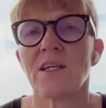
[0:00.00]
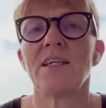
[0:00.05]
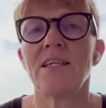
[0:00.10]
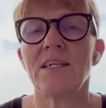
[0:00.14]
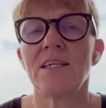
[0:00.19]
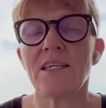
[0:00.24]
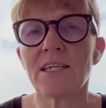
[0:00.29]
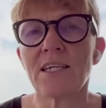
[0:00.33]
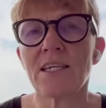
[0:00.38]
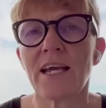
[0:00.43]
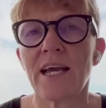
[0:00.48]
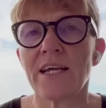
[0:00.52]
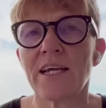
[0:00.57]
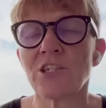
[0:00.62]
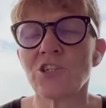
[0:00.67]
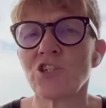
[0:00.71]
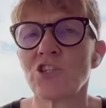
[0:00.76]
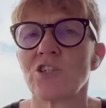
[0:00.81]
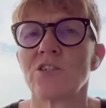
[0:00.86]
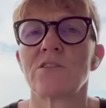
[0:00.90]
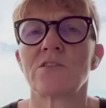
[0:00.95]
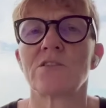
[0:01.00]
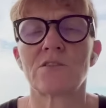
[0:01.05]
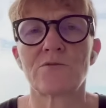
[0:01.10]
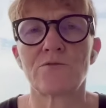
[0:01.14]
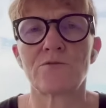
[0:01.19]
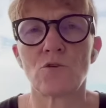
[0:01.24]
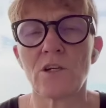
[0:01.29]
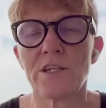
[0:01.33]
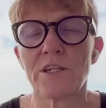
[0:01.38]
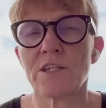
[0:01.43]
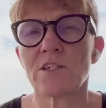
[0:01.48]
eCash is
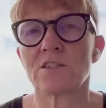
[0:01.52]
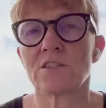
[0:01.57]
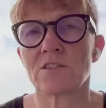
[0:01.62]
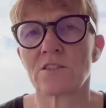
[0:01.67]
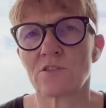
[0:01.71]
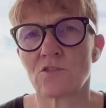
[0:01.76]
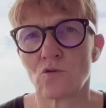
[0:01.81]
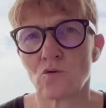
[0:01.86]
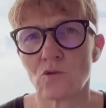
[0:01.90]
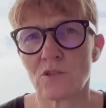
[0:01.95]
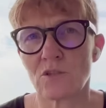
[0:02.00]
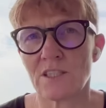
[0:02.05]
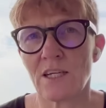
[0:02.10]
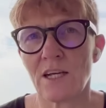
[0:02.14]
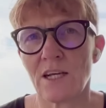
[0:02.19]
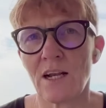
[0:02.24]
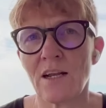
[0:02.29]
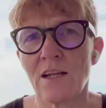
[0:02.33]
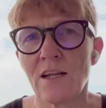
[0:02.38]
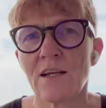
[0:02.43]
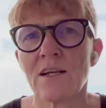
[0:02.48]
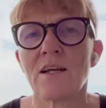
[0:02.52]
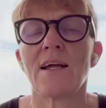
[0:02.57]
fully custodial,